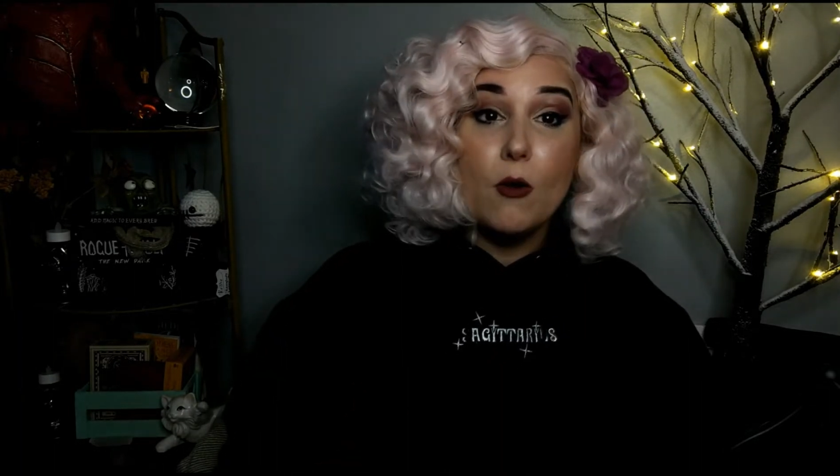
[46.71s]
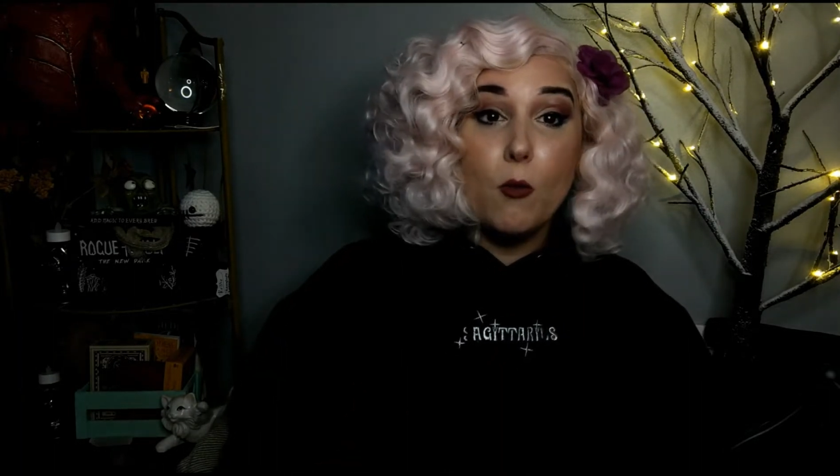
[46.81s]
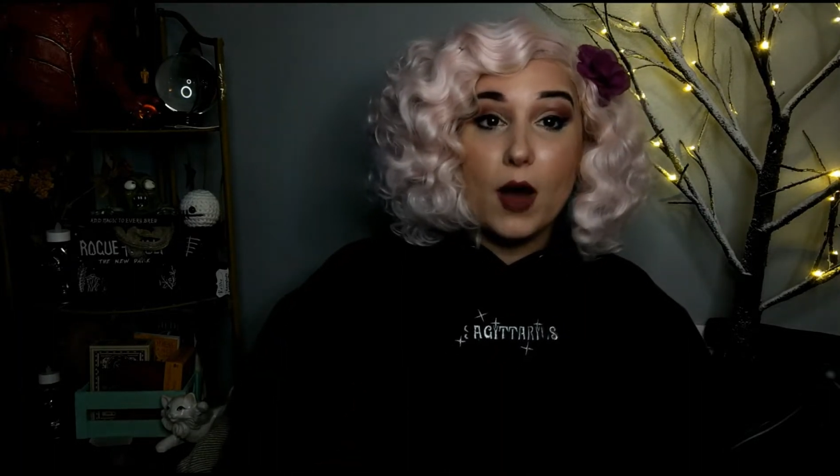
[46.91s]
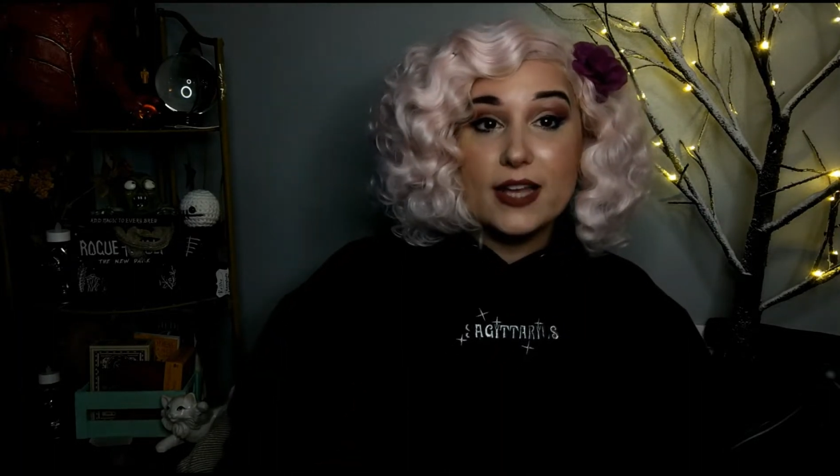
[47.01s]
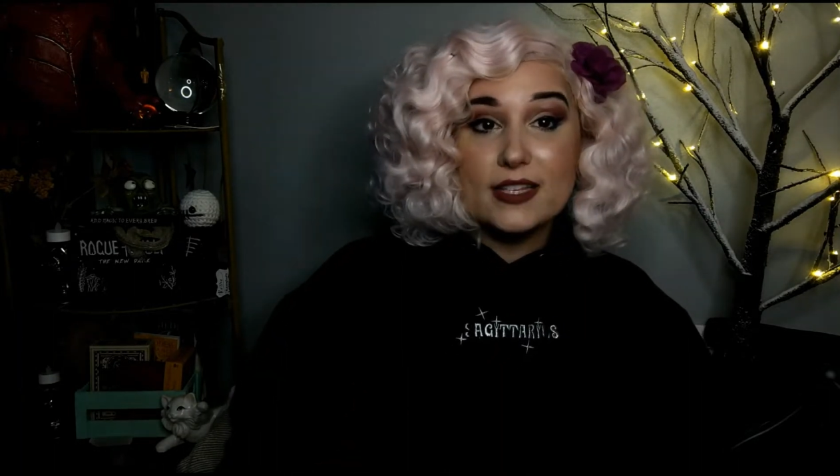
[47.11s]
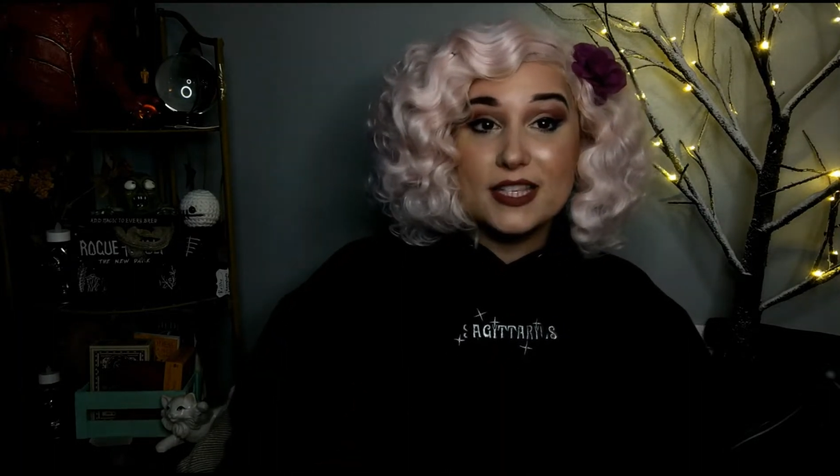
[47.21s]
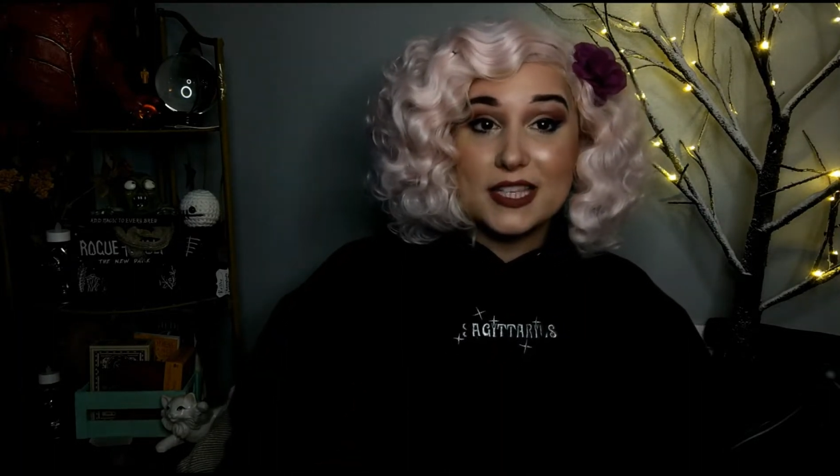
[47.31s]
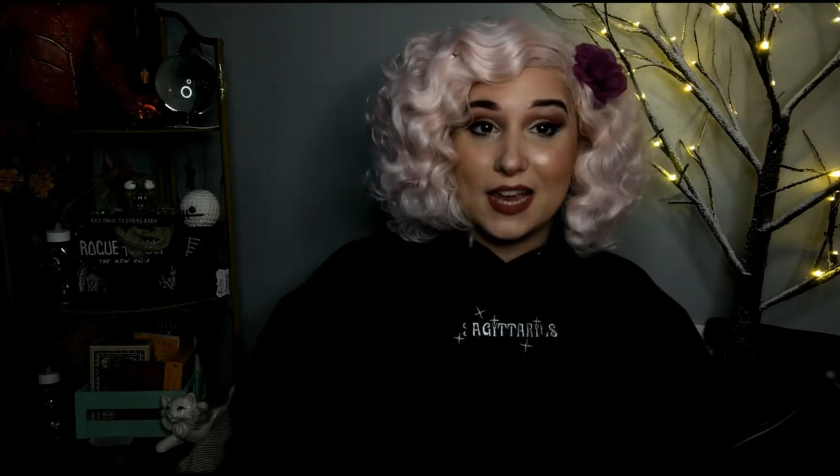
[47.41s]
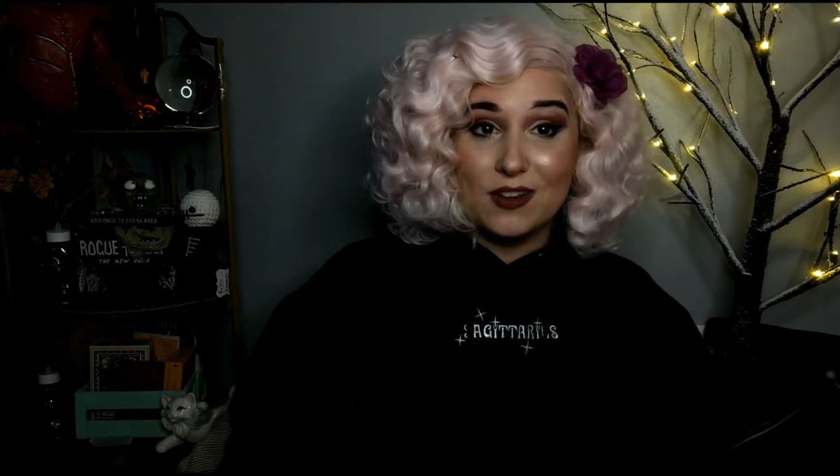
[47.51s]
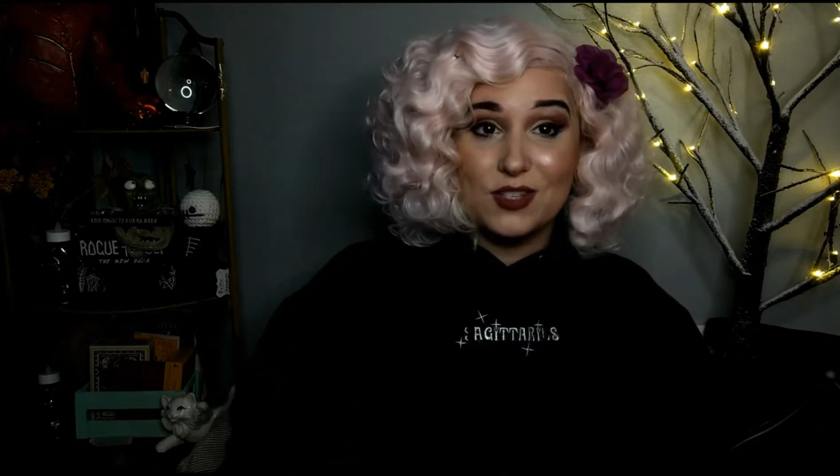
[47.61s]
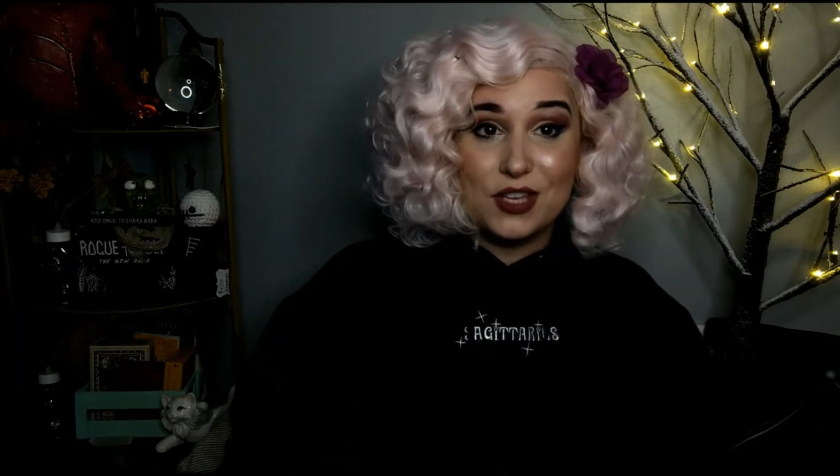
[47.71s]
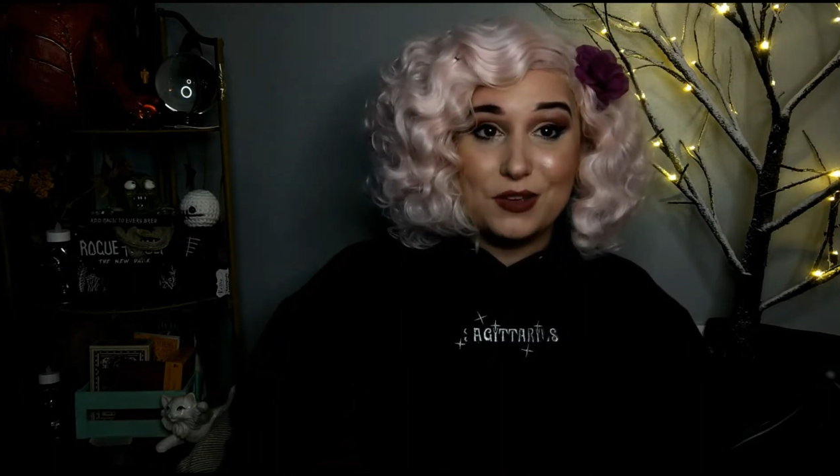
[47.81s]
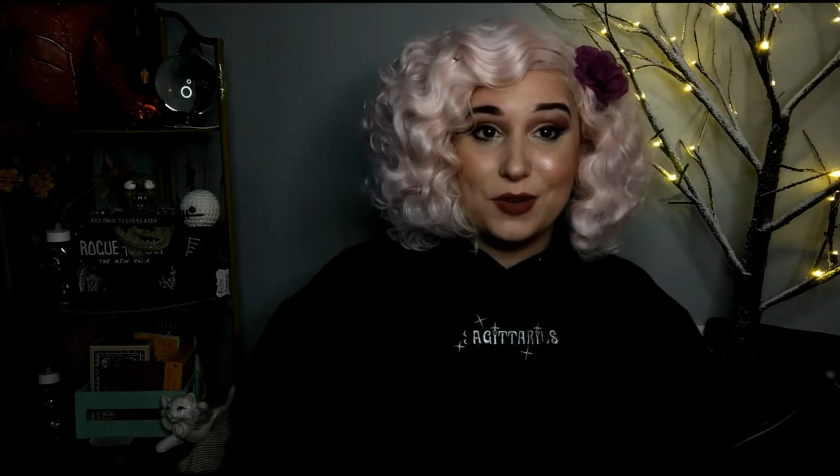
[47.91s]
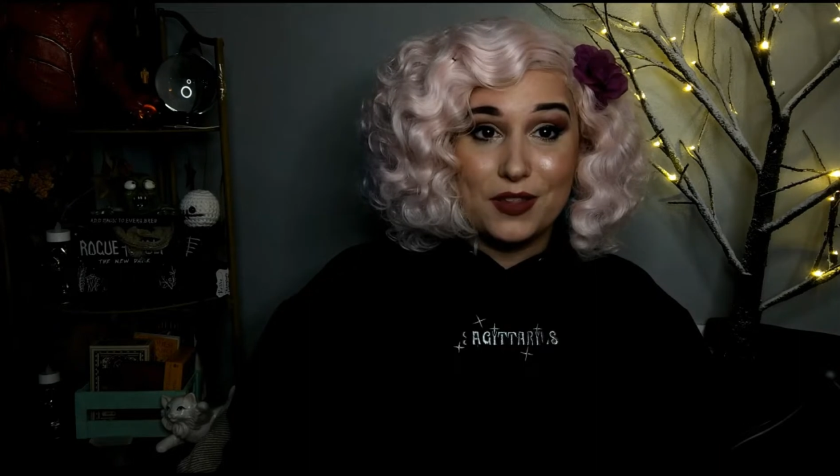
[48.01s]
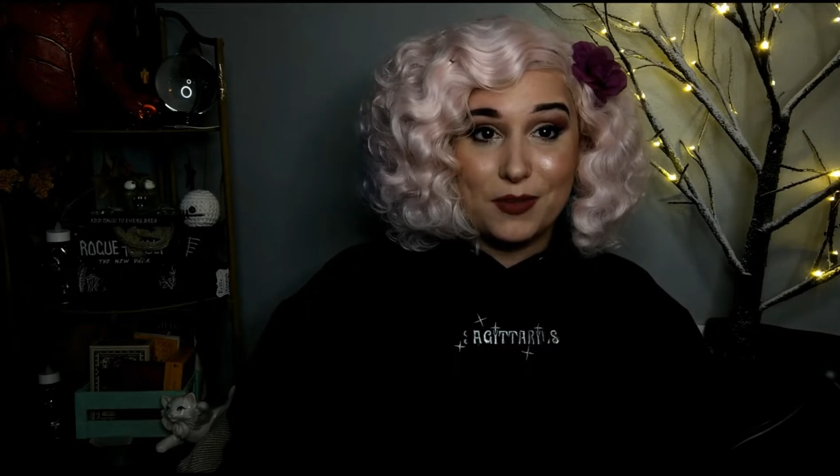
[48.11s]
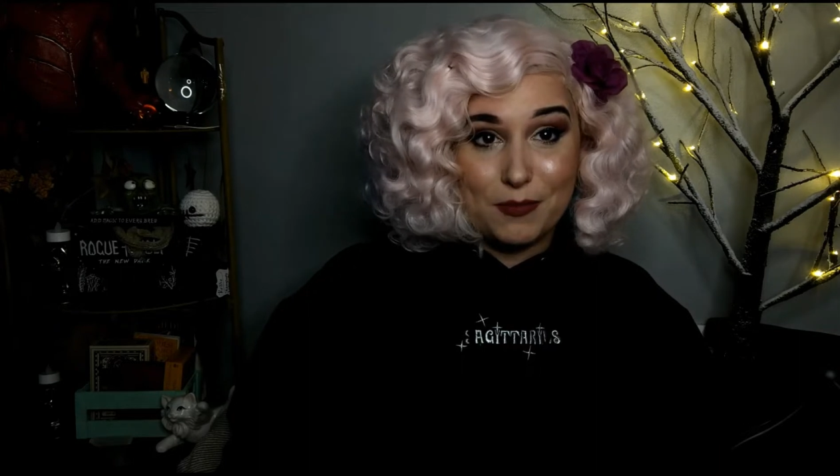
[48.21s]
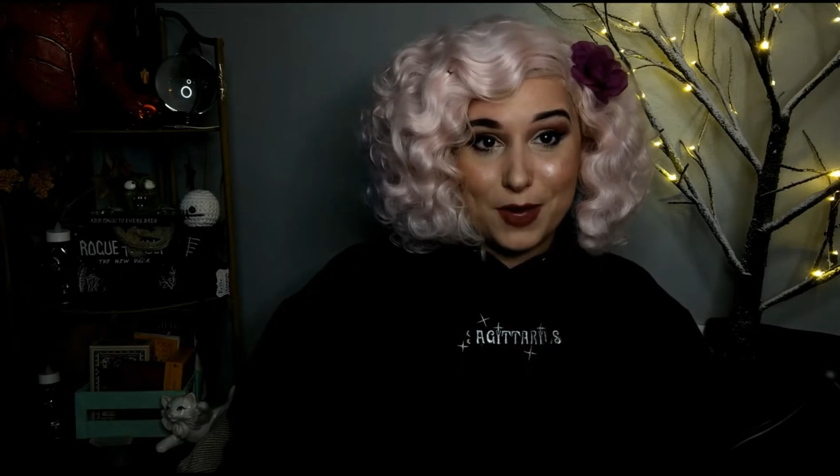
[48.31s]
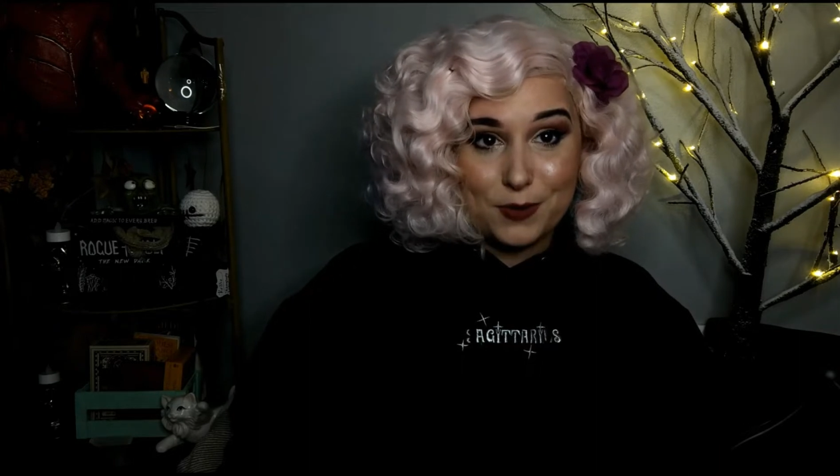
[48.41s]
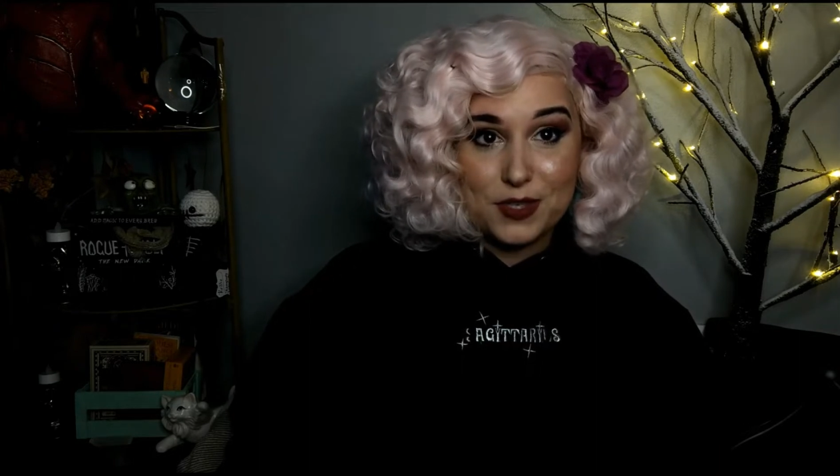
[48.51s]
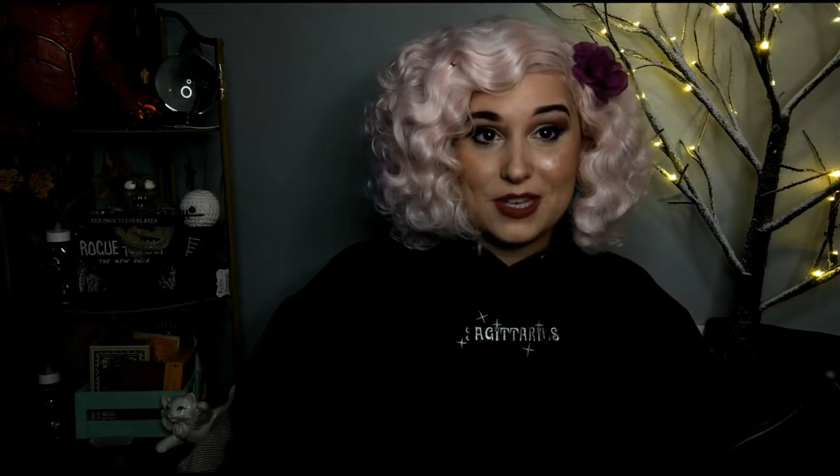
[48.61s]
what scares you the
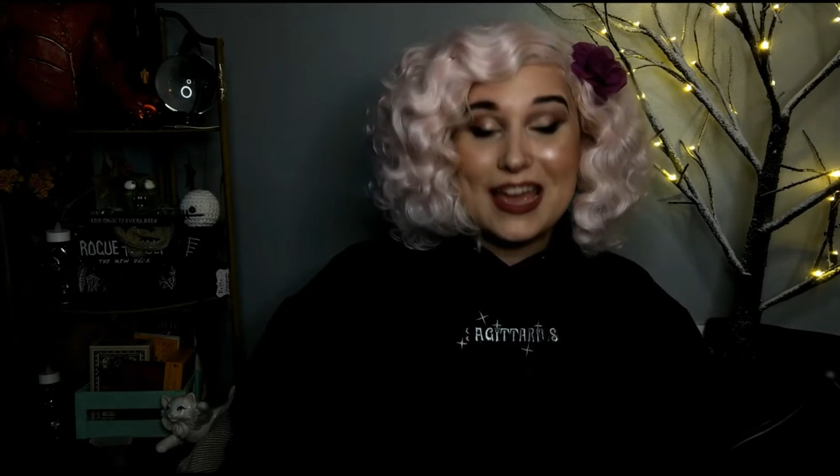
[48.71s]
most.